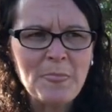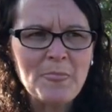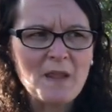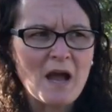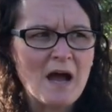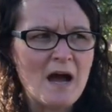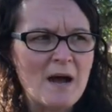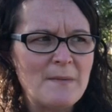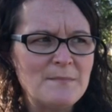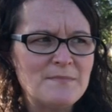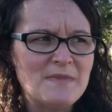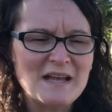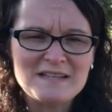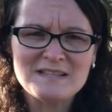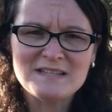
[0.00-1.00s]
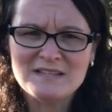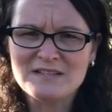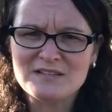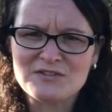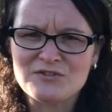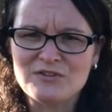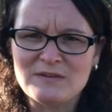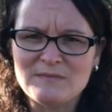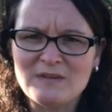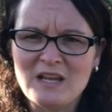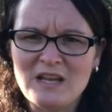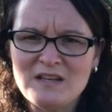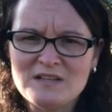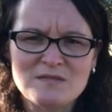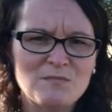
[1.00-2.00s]
Um, that's in an extreme
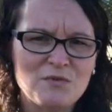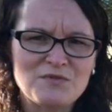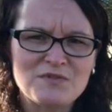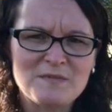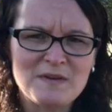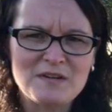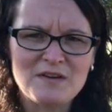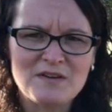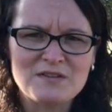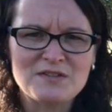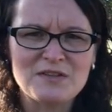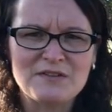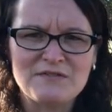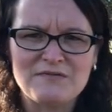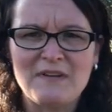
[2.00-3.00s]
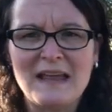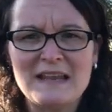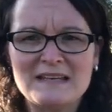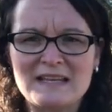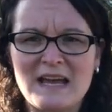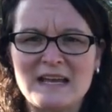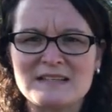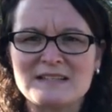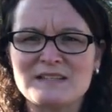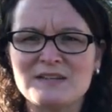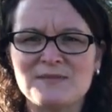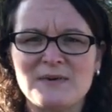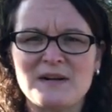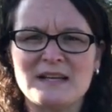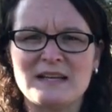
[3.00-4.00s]
case. Most of my dogs are fantastic
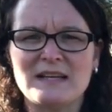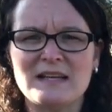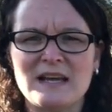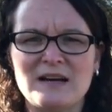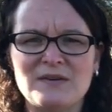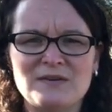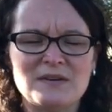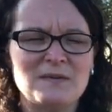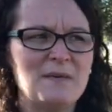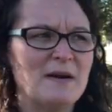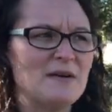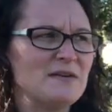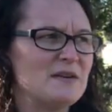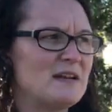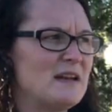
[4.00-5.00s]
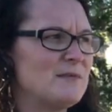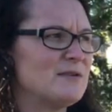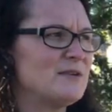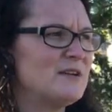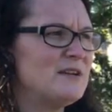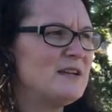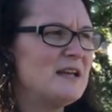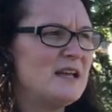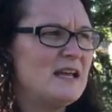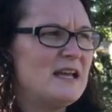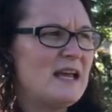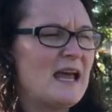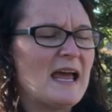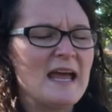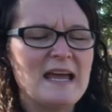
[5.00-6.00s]
walking out and about in a neighborhood
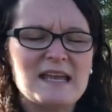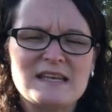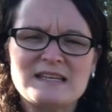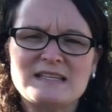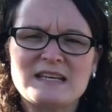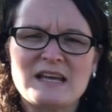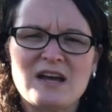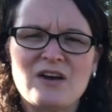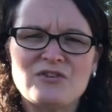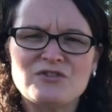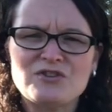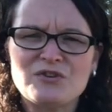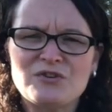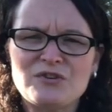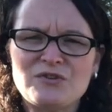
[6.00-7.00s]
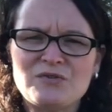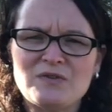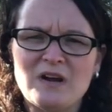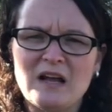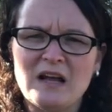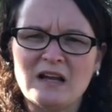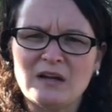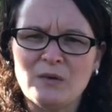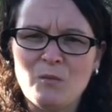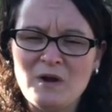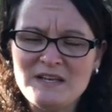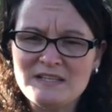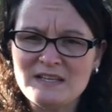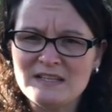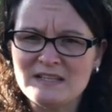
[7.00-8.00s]
and uh, I'll show you uh,
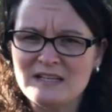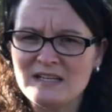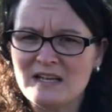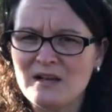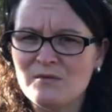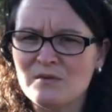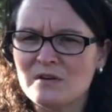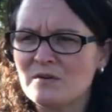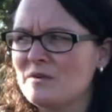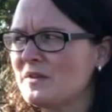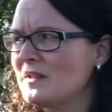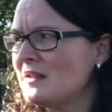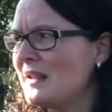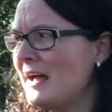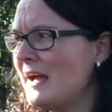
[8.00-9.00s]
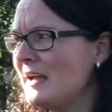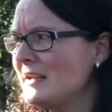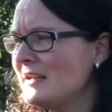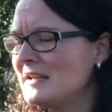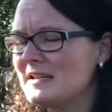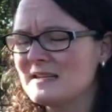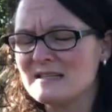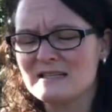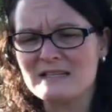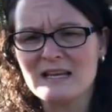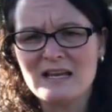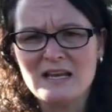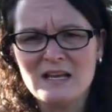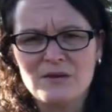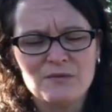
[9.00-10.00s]
one technique I work with a lot is
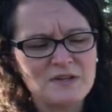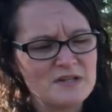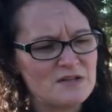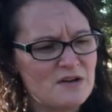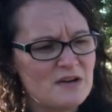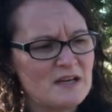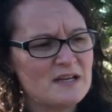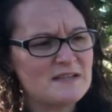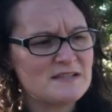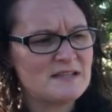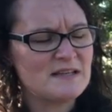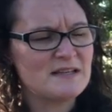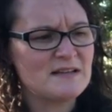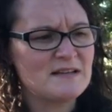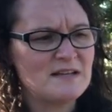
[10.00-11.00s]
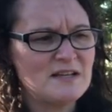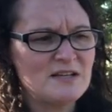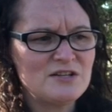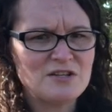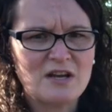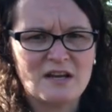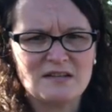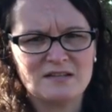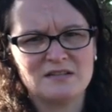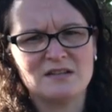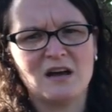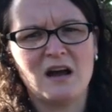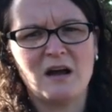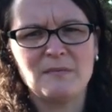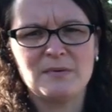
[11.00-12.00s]
when the dog hits the end of the leash I
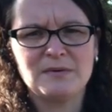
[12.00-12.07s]
stop